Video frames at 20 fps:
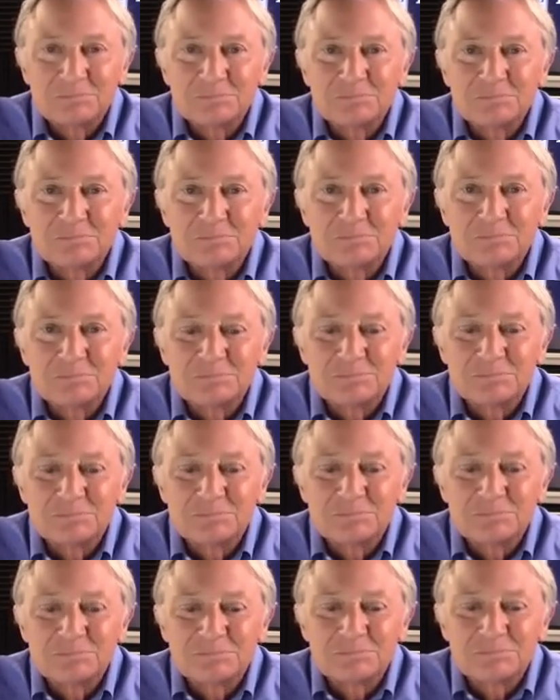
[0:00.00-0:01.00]

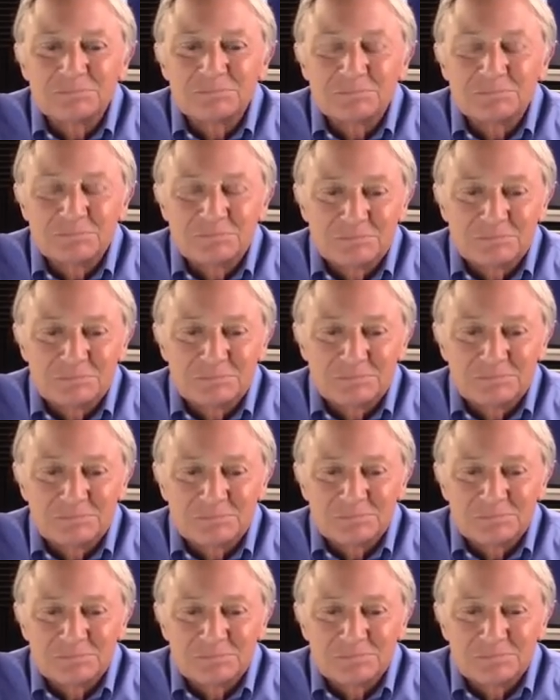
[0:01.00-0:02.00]

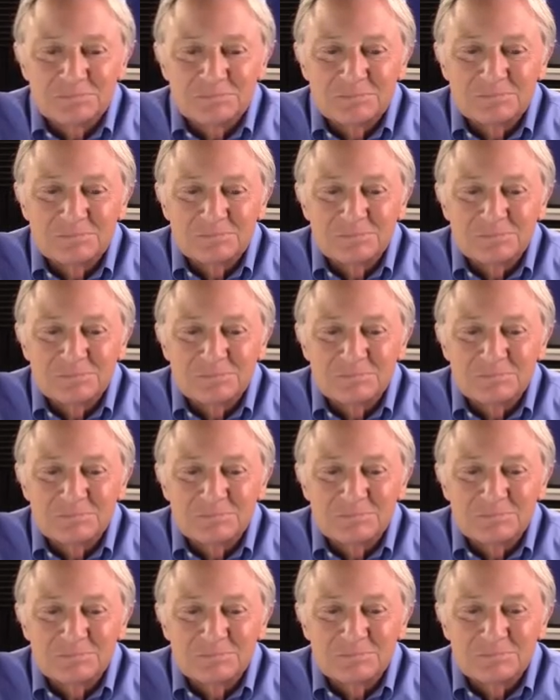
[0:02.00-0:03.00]

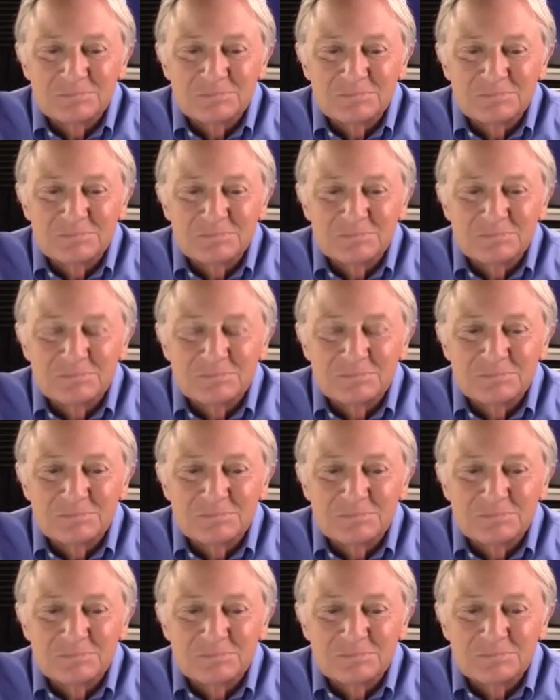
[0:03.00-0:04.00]

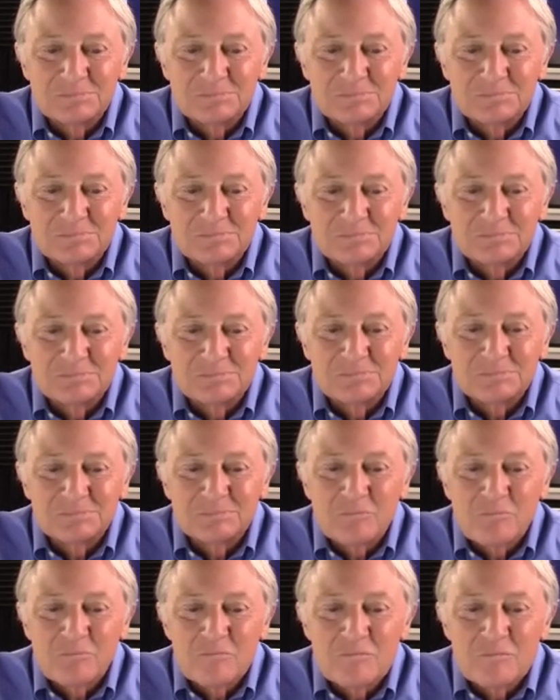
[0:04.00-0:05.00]

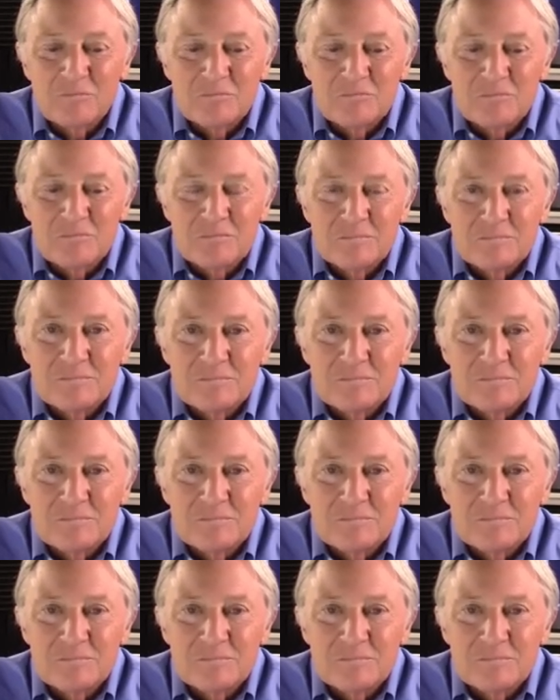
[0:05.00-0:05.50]
(not speaking)